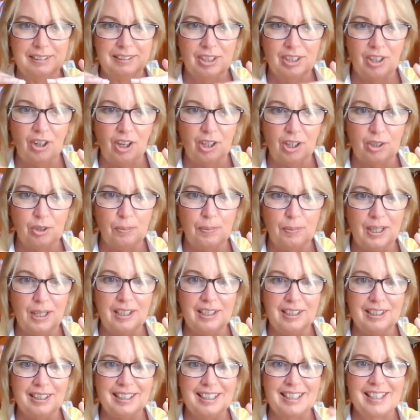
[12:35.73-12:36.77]
tidal
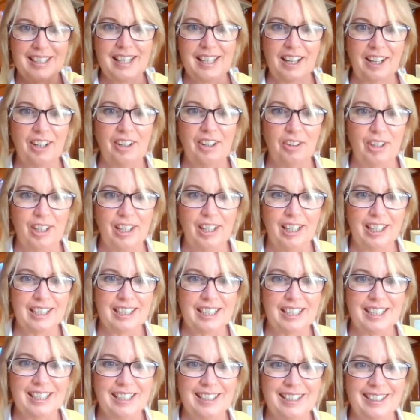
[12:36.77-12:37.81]
mark. Is that
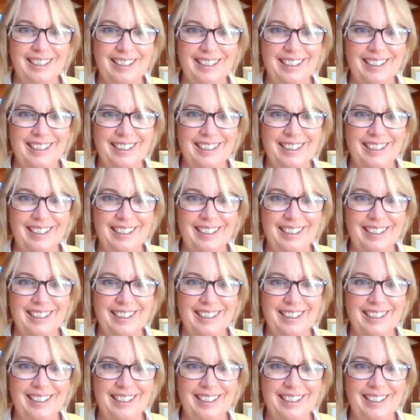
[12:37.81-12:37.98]
correct?